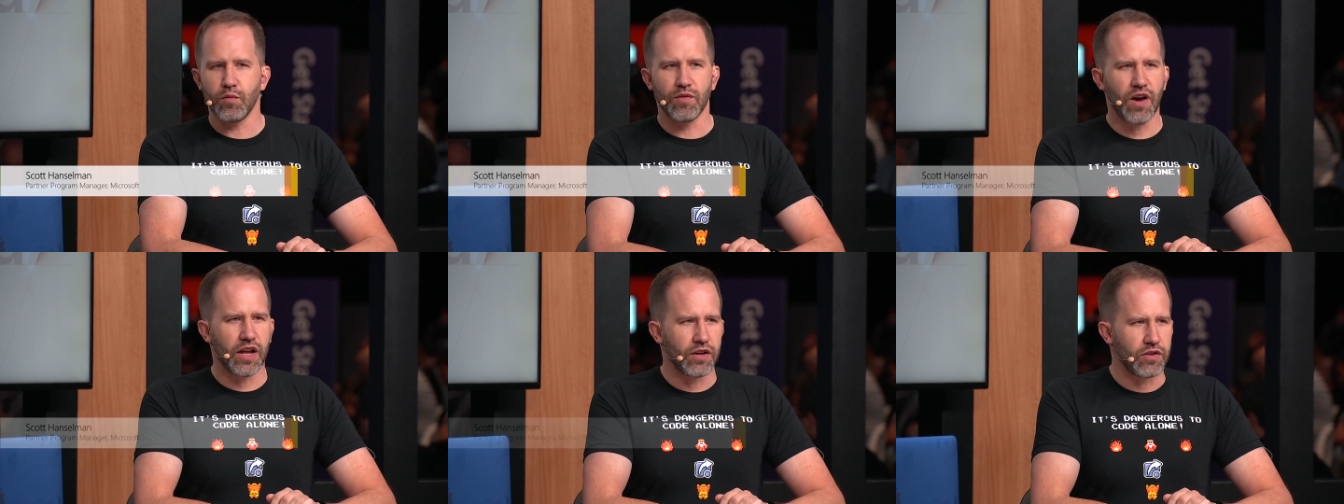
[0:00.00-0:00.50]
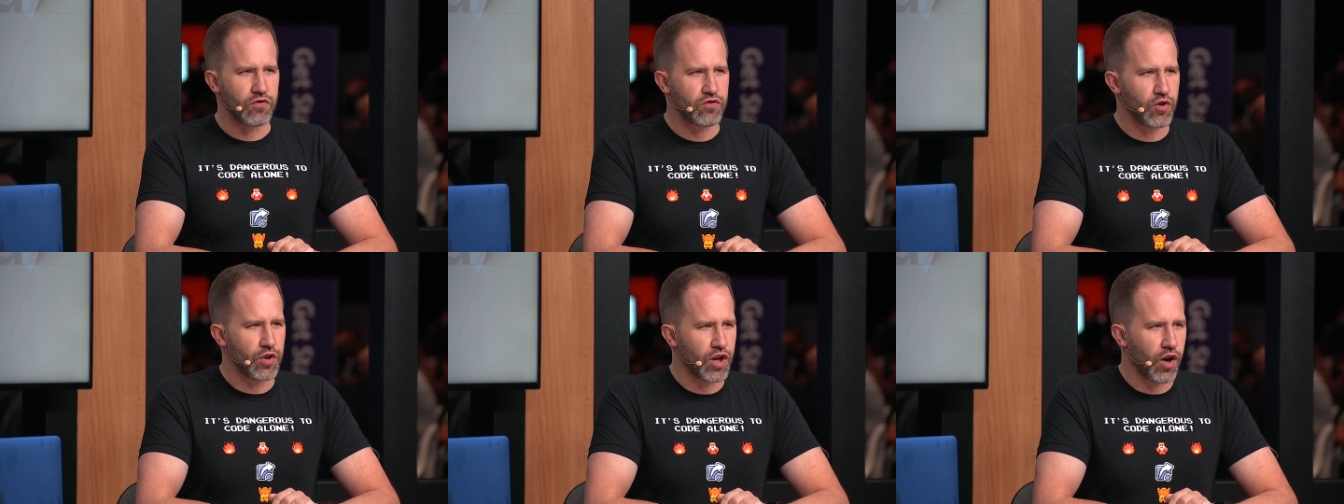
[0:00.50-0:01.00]
We've got a
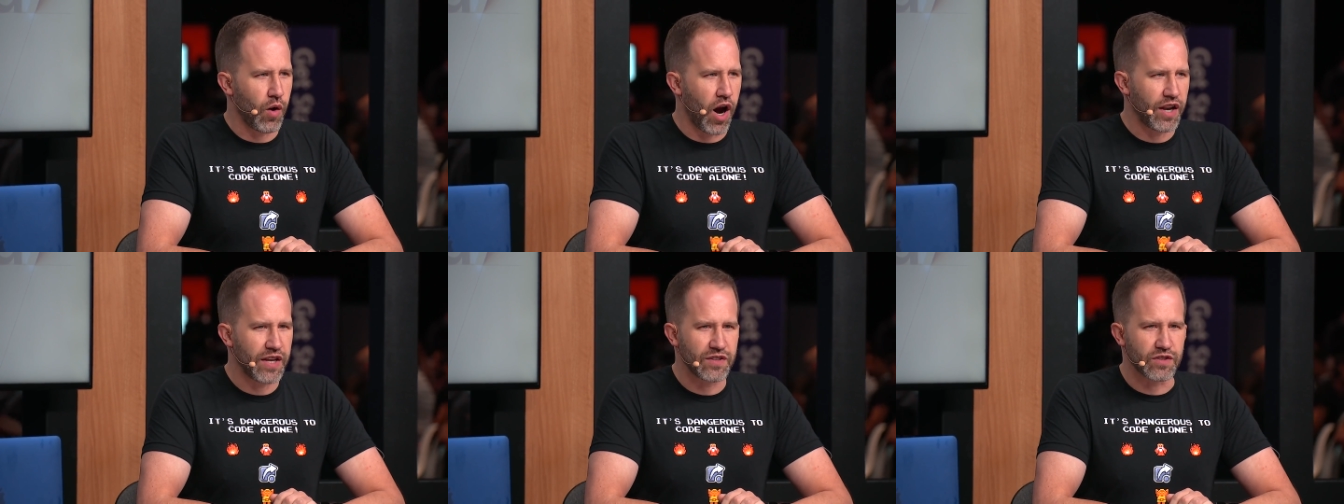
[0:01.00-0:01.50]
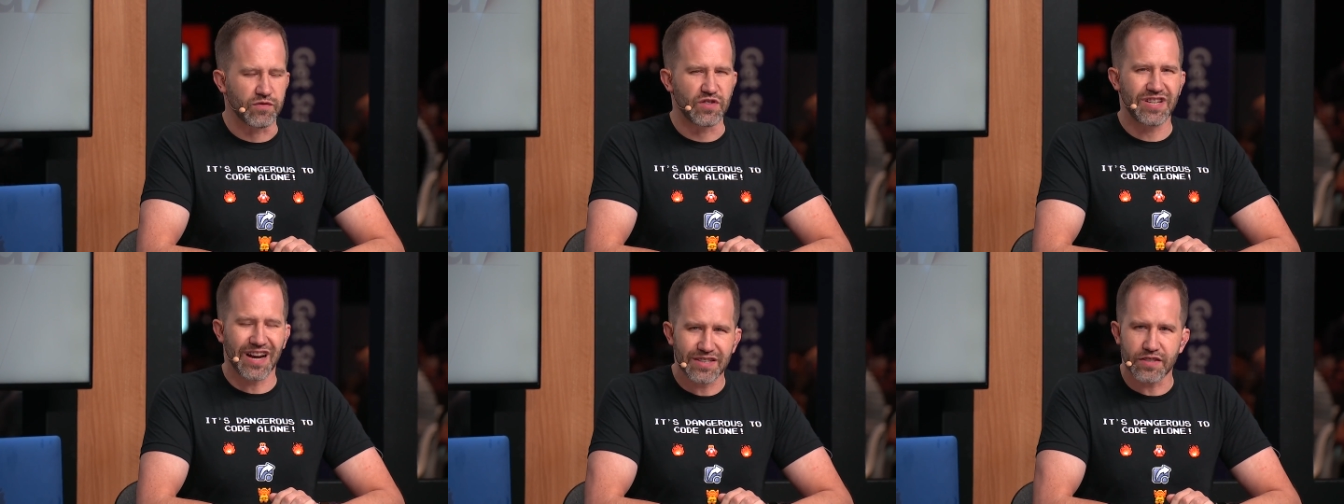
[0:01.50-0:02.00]
studio audience of
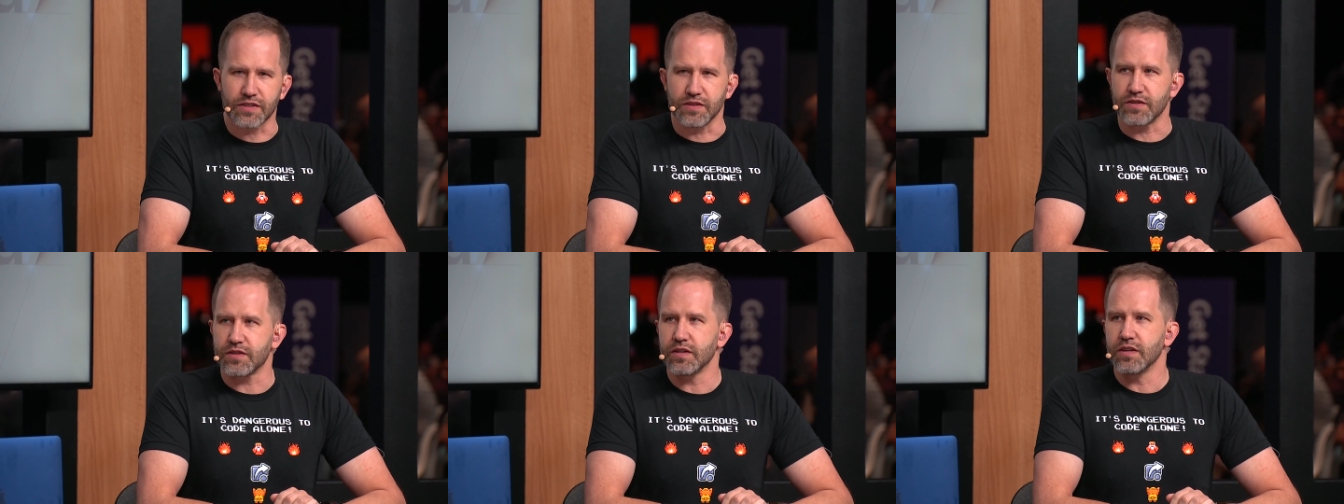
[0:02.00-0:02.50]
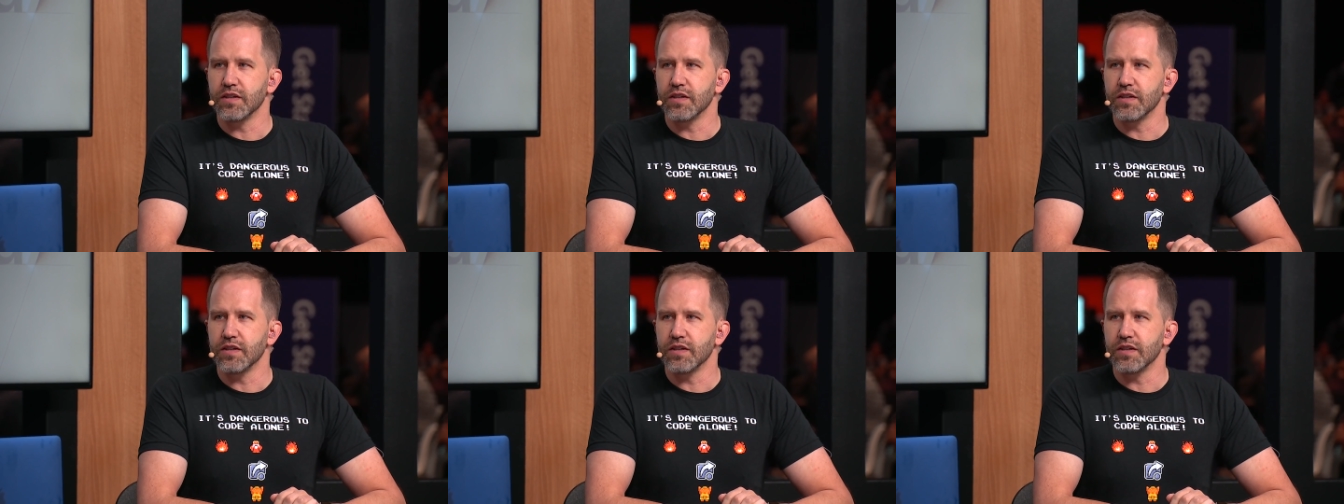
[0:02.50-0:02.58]
dozens,